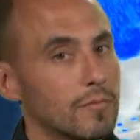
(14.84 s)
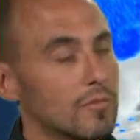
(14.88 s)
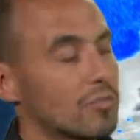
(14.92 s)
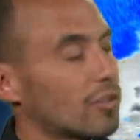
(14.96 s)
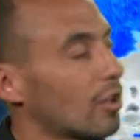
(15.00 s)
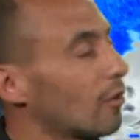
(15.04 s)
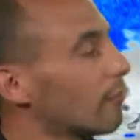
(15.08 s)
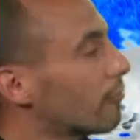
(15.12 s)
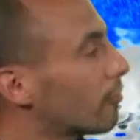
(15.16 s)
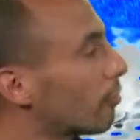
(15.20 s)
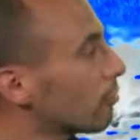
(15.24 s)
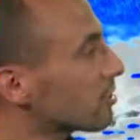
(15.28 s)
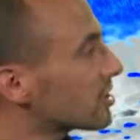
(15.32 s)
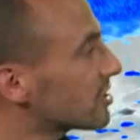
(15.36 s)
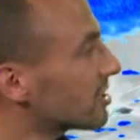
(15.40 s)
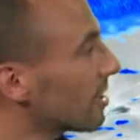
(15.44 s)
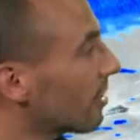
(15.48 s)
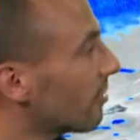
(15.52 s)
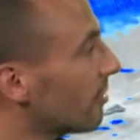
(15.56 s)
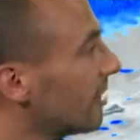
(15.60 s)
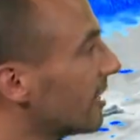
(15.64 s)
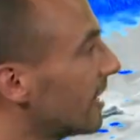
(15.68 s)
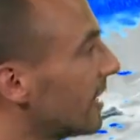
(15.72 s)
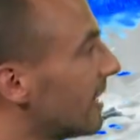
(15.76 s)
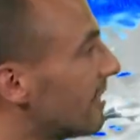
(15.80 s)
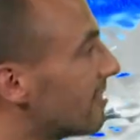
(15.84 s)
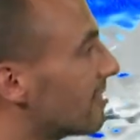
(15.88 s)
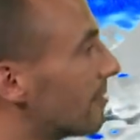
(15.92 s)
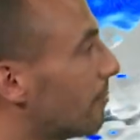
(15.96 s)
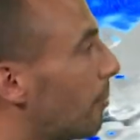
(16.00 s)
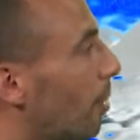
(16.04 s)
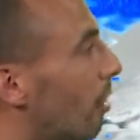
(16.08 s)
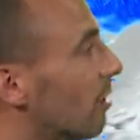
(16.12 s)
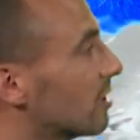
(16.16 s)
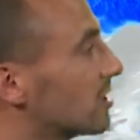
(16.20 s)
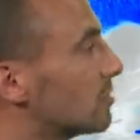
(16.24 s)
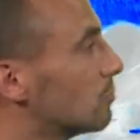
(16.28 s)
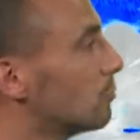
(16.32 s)
So of course, southern and eastern
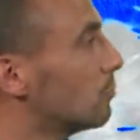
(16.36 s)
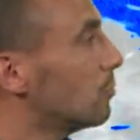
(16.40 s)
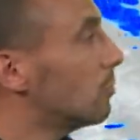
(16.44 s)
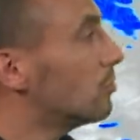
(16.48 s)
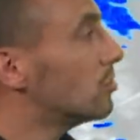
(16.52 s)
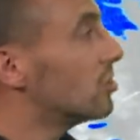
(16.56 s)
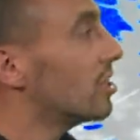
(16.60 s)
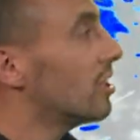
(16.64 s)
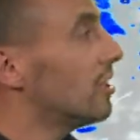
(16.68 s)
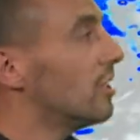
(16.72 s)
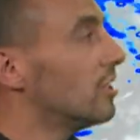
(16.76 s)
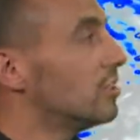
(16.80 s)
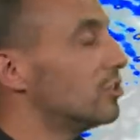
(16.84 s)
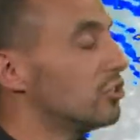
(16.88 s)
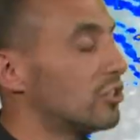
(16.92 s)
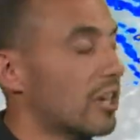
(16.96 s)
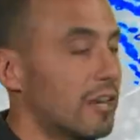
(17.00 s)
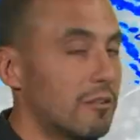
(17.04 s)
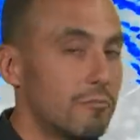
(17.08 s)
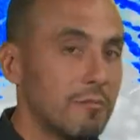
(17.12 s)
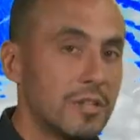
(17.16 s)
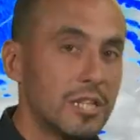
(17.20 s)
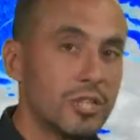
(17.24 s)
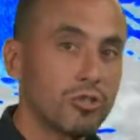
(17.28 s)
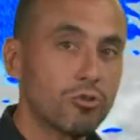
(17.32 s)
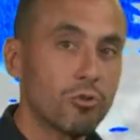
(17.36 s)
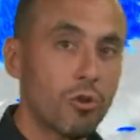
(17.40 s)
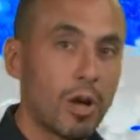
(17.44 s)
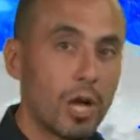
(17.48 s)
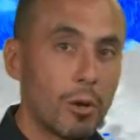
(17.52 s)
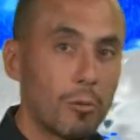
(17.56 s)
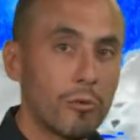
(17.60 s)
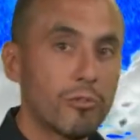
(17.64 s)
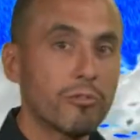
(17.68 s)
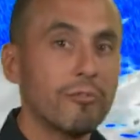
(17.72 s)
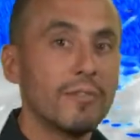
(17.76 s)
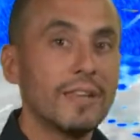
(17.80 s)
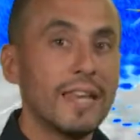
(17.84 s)
parts, will turn generally
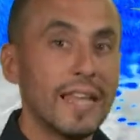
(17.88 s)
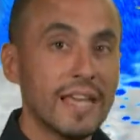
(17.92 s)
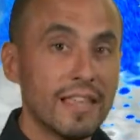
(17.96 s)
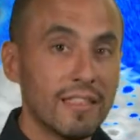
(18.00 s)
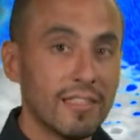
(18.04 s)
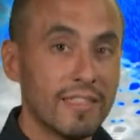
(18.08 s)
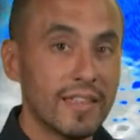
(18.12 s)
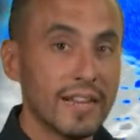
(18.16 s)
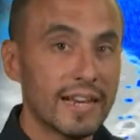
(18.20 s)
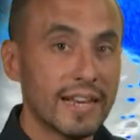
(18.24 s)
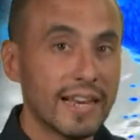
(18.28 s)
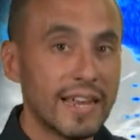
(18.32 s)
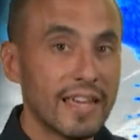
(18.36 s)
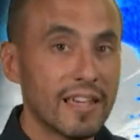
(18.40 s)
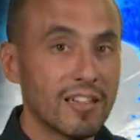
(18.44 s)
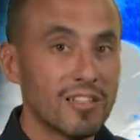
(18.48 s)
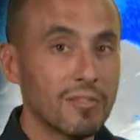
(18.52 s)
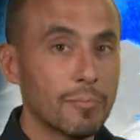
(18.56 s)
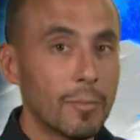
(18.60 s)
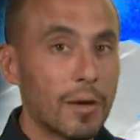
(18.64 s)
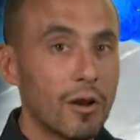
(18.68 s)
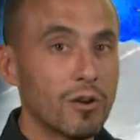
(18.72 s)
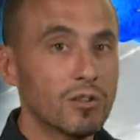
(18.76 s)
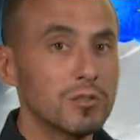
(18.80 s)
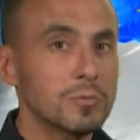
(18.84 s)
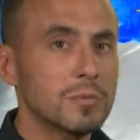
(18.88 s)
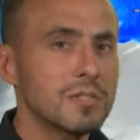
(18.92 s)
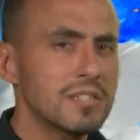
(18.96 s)
dry with lengthy clear spells.